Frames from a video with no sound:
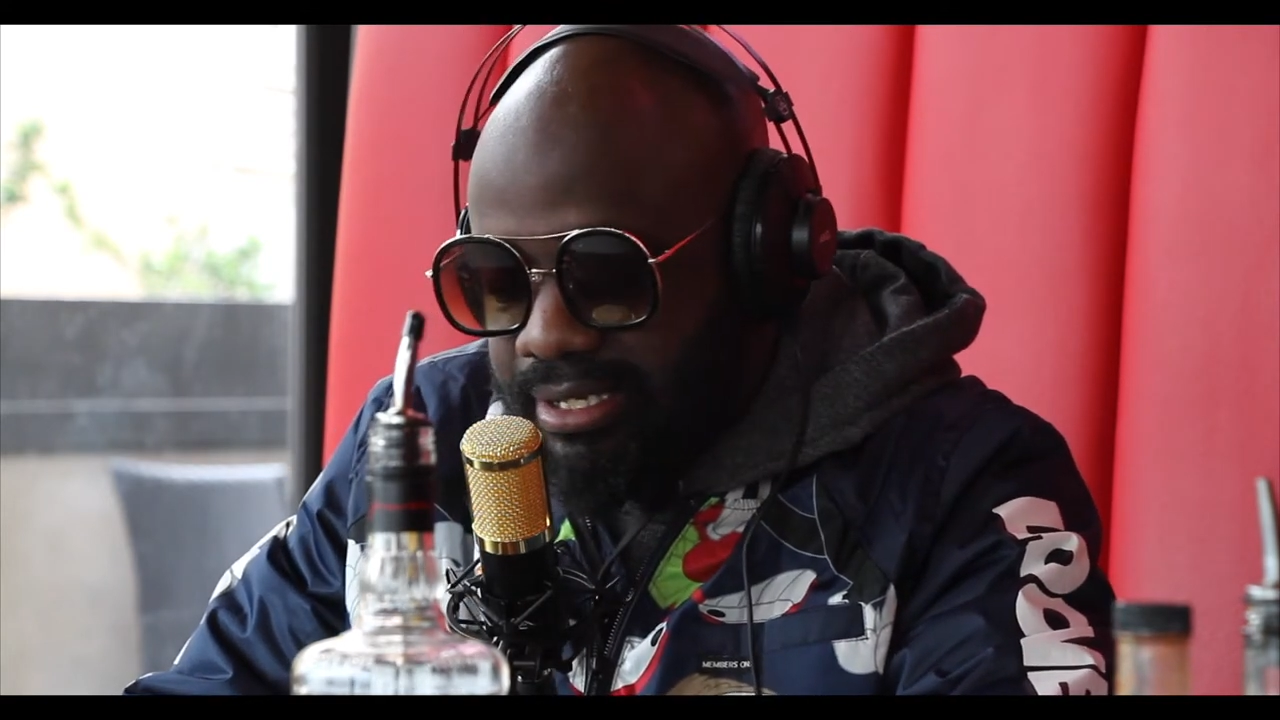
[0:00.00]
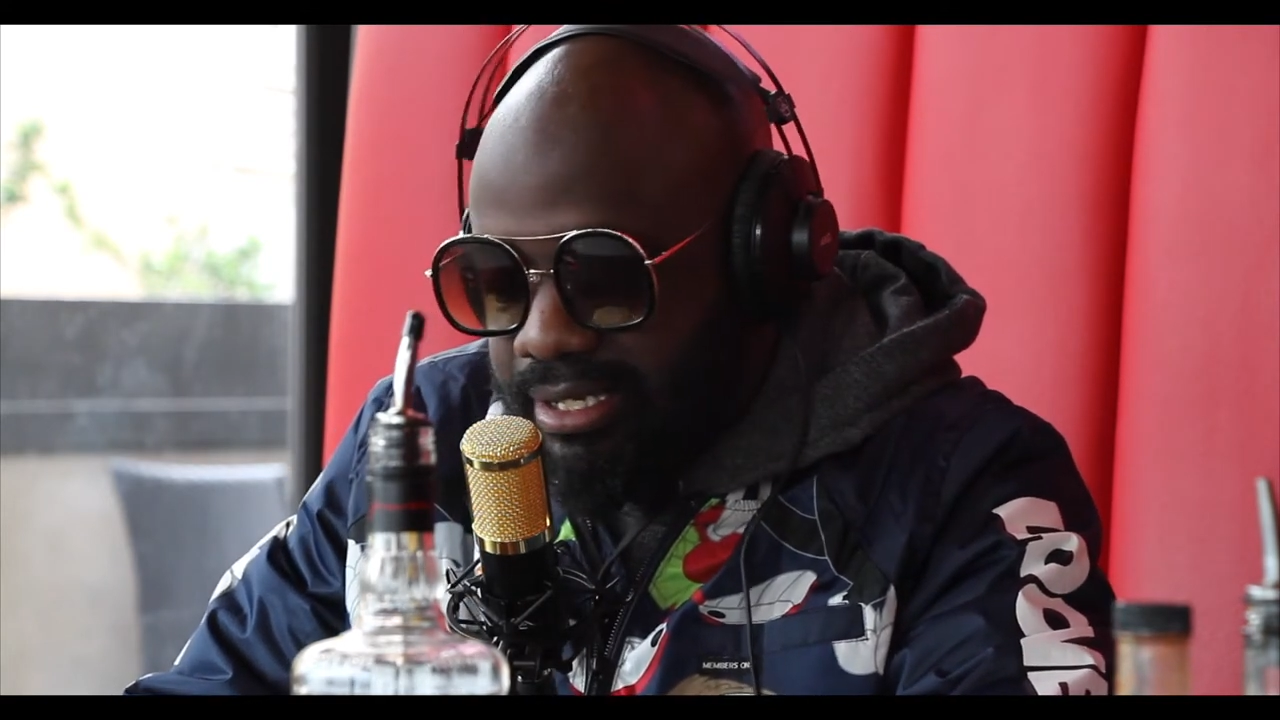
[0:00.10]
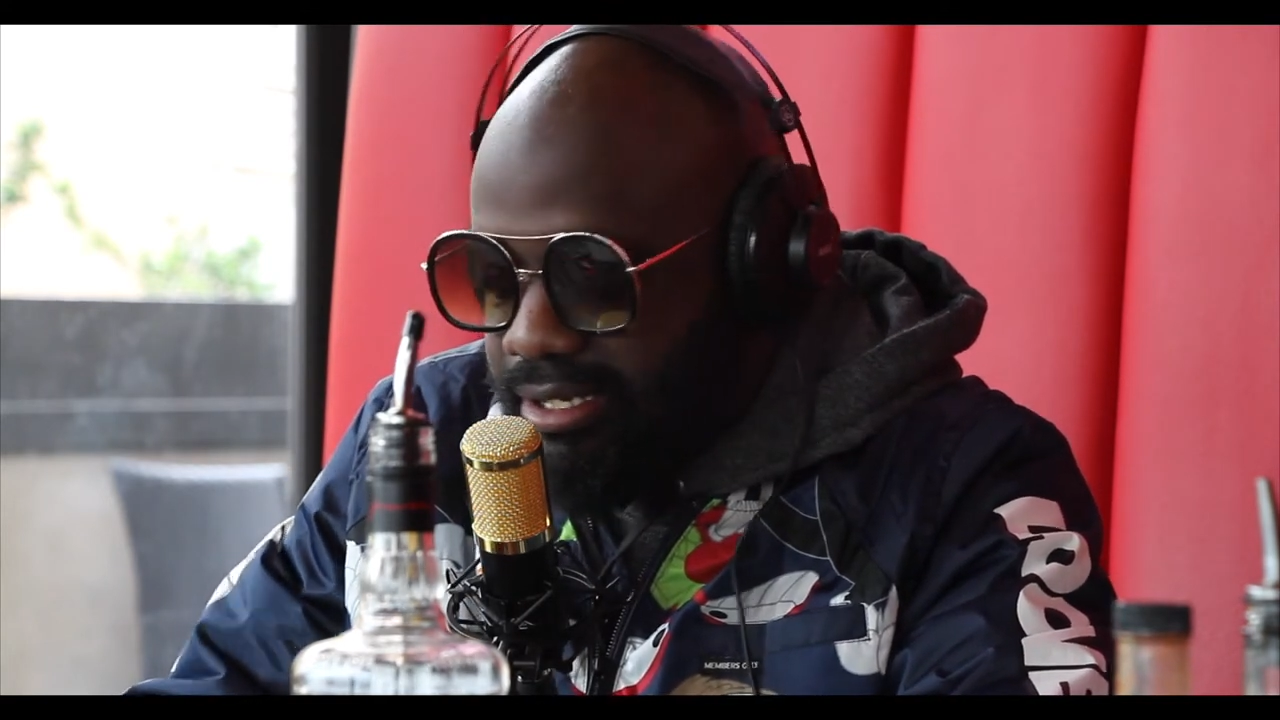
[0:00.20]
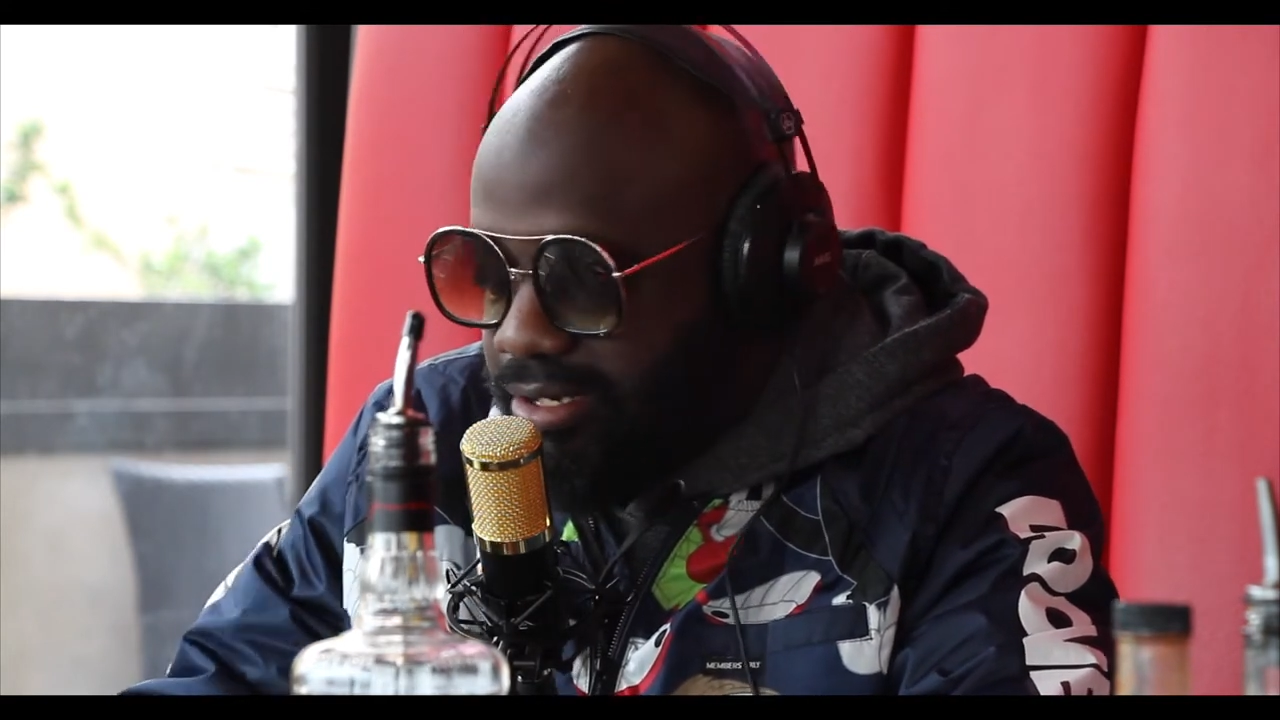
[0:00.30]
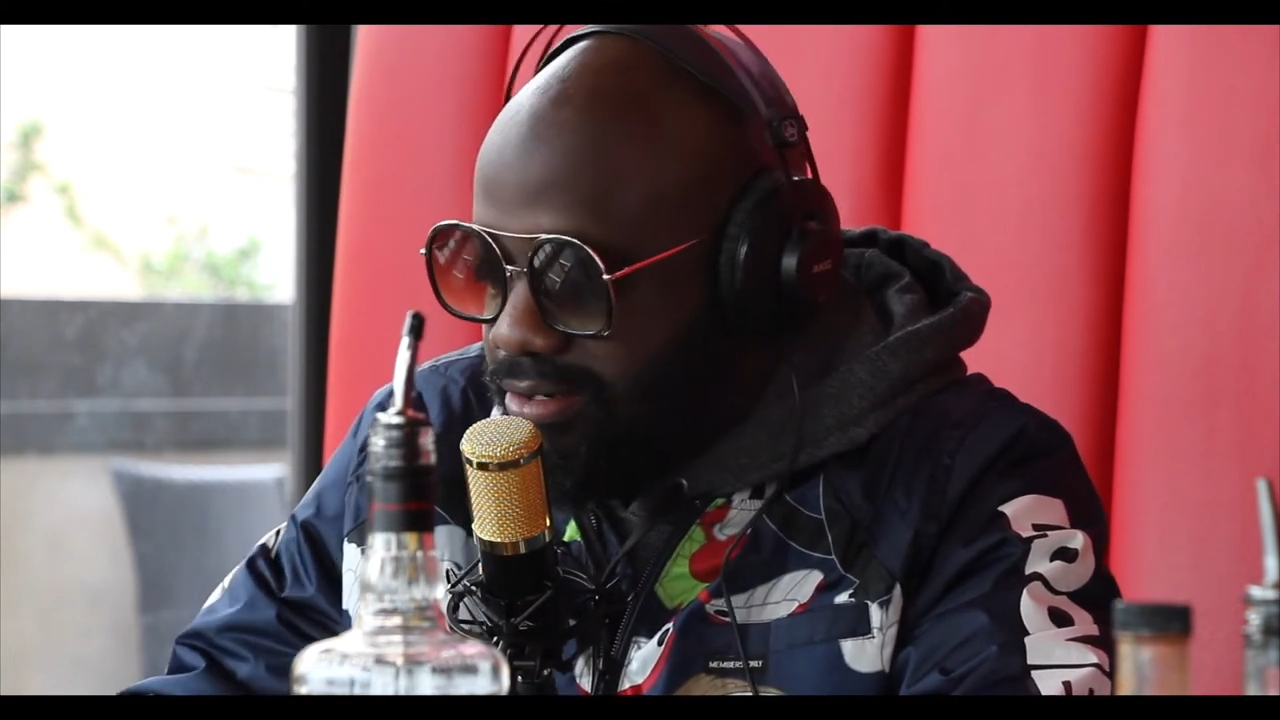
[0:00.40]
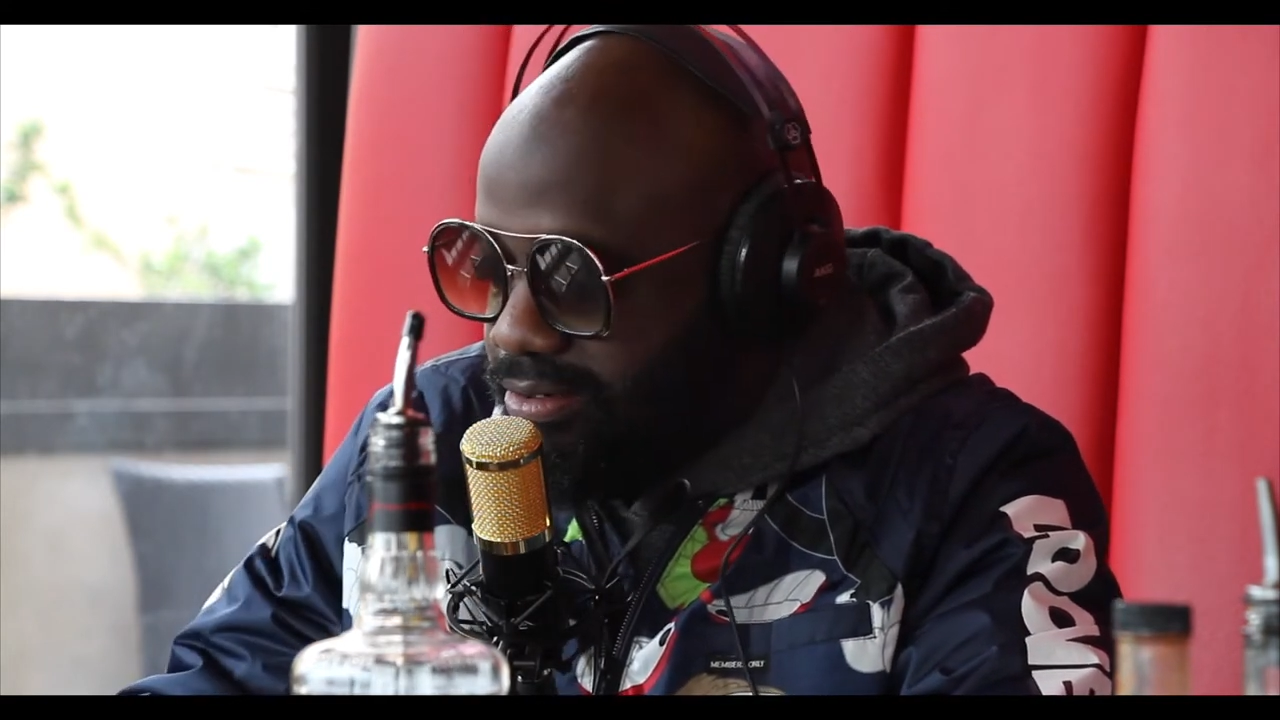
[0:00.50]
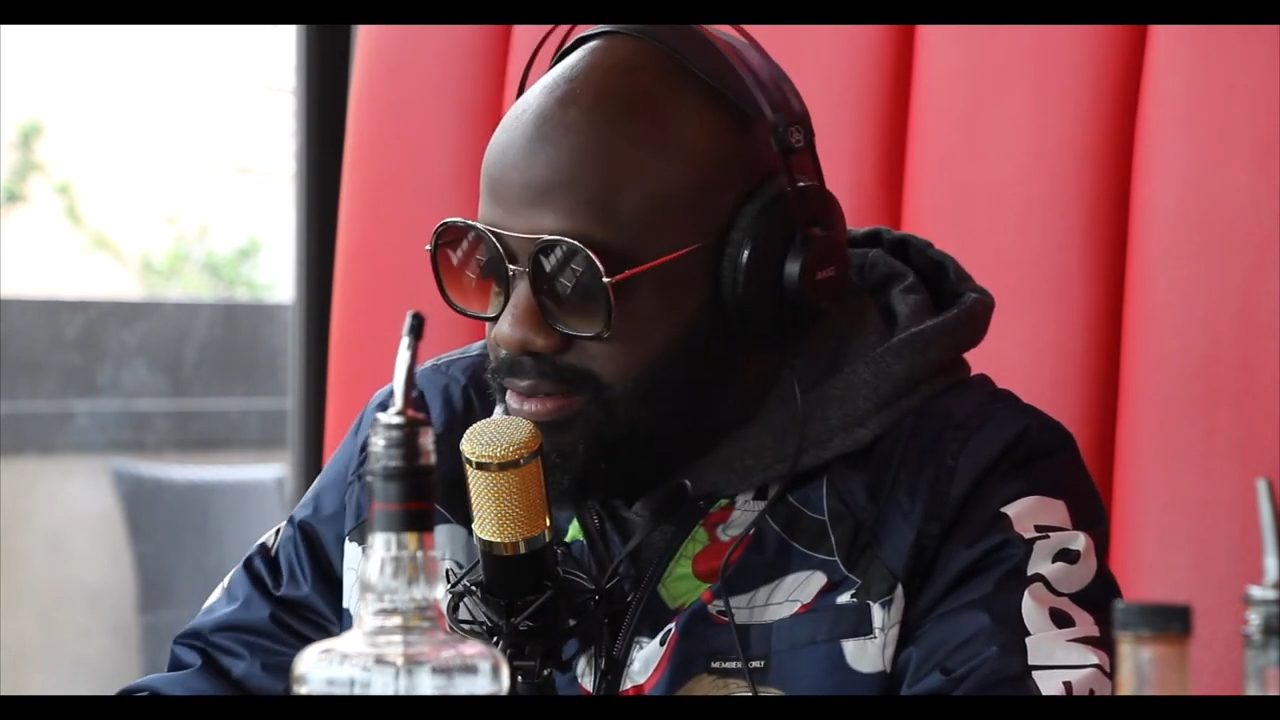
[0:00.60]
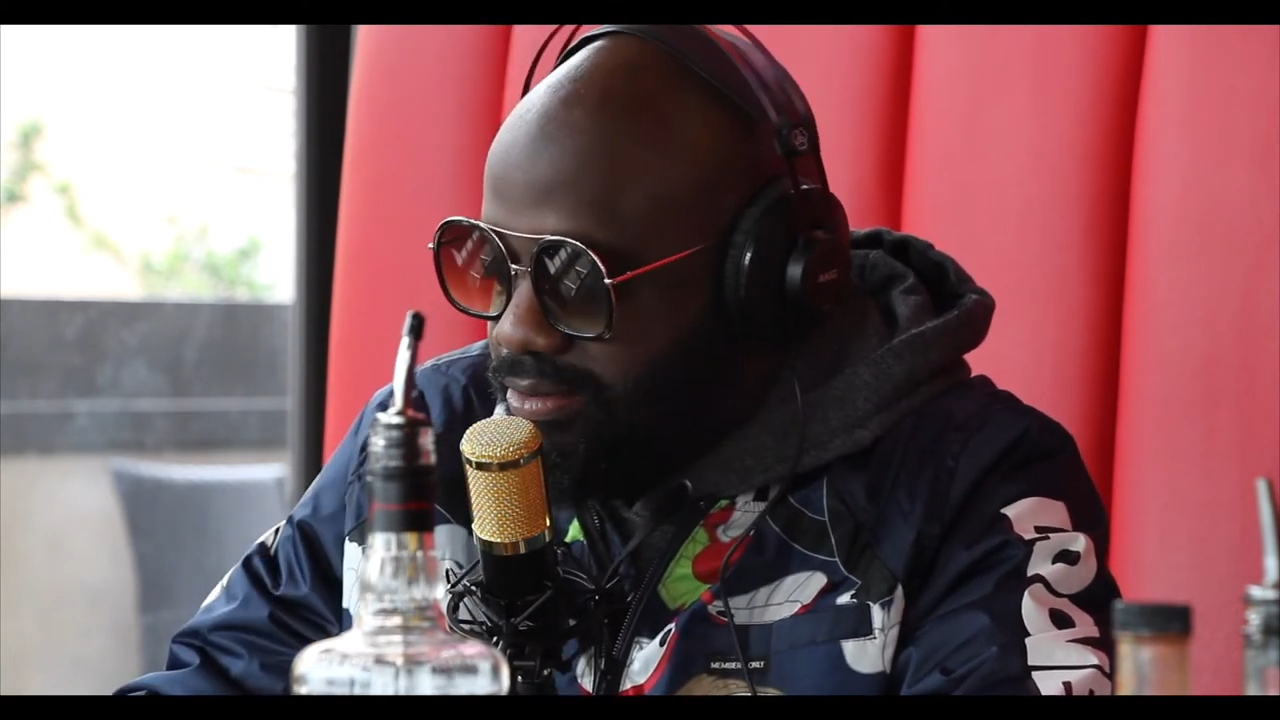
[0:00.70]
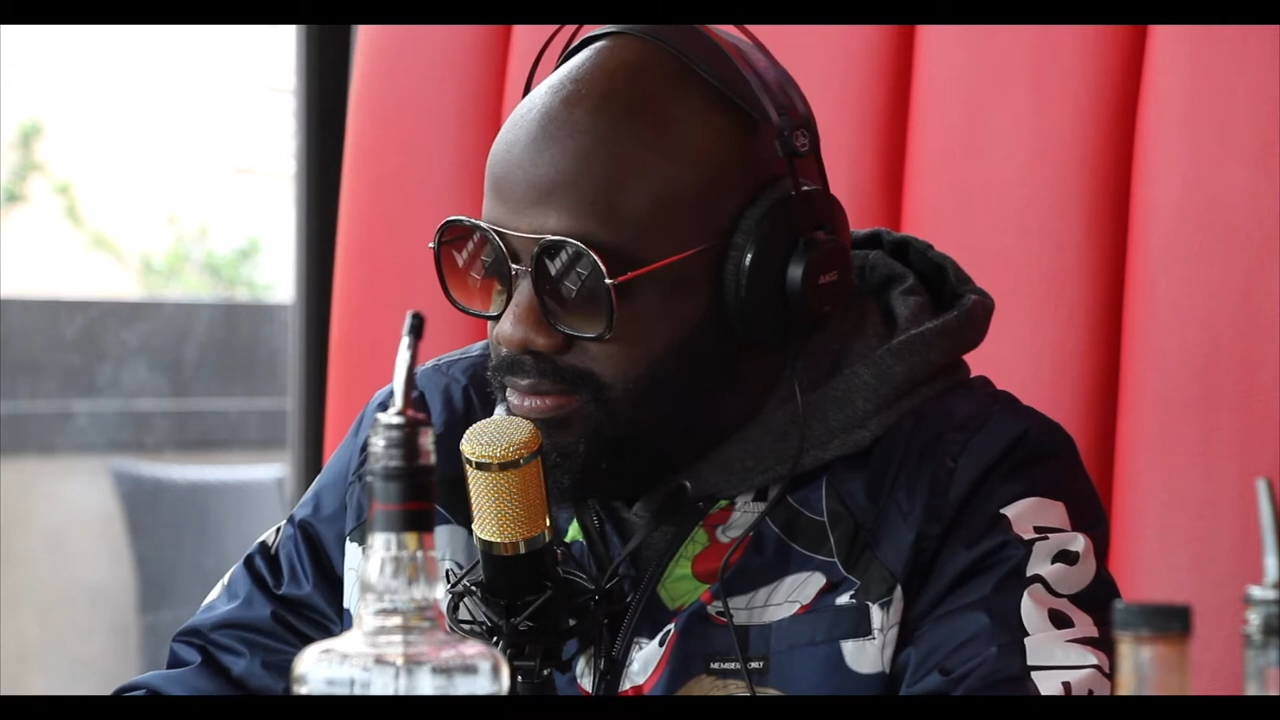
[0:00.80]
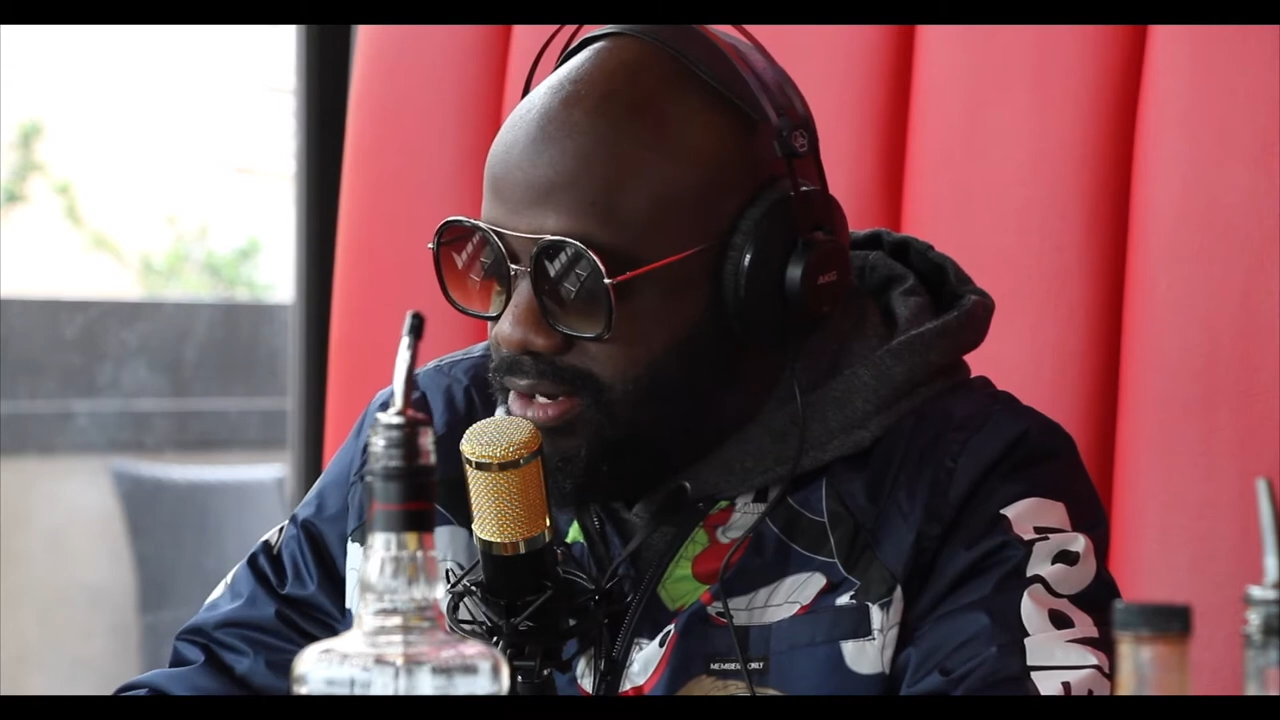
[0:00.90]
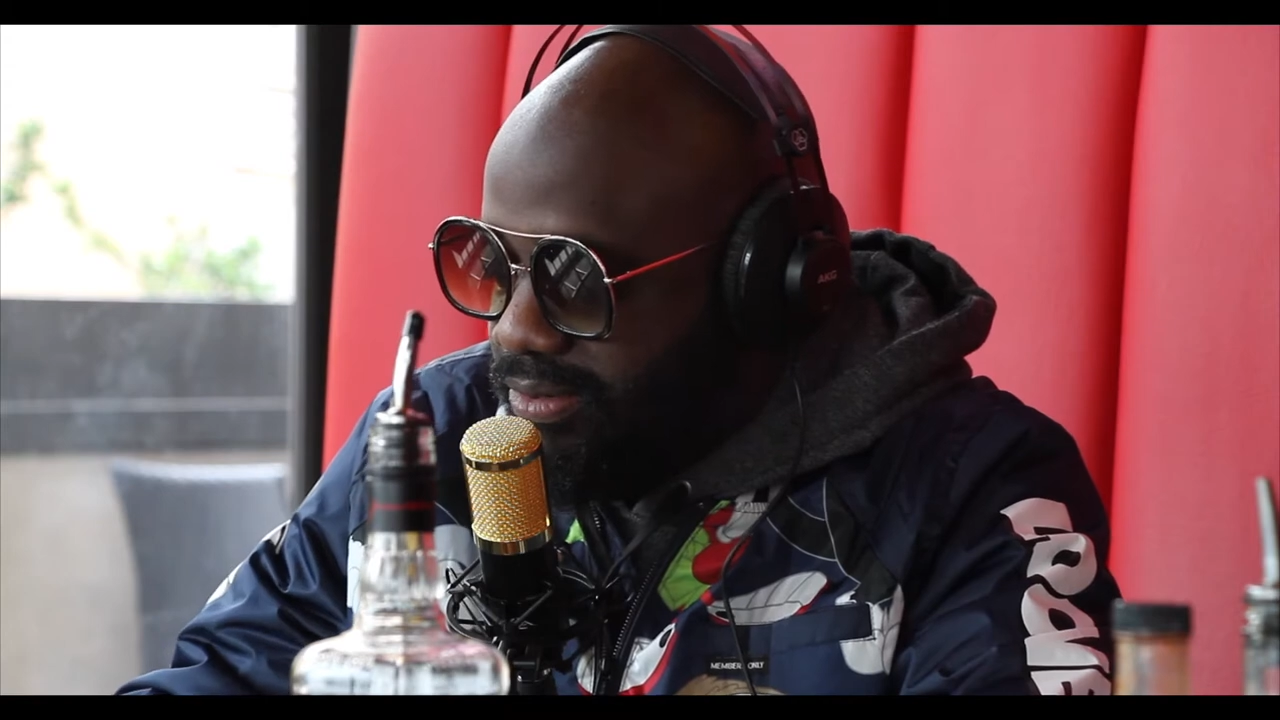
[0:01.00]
work